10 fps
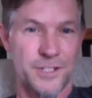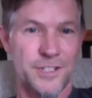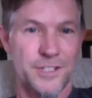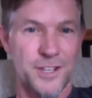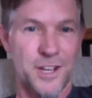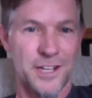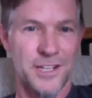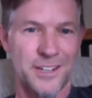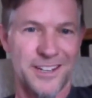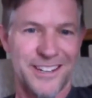design,
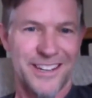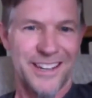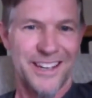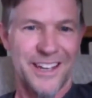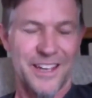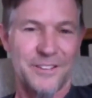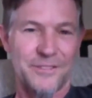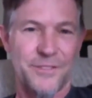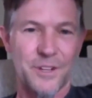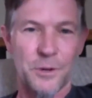and
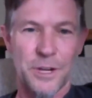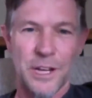figuring